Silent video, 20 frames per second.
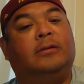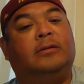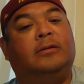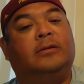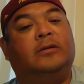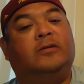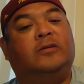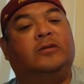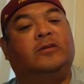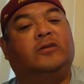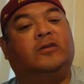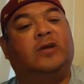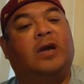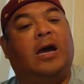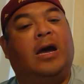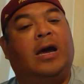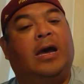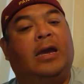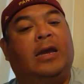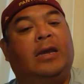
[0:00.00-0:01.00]
There's the
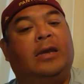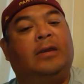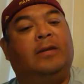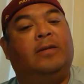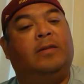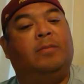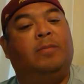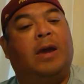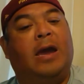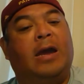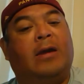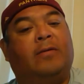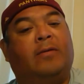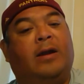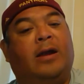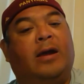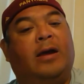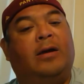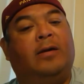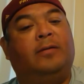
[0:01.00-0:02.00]
shine in the
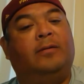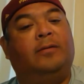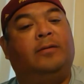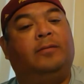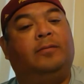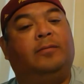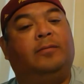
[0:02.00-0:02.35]
background.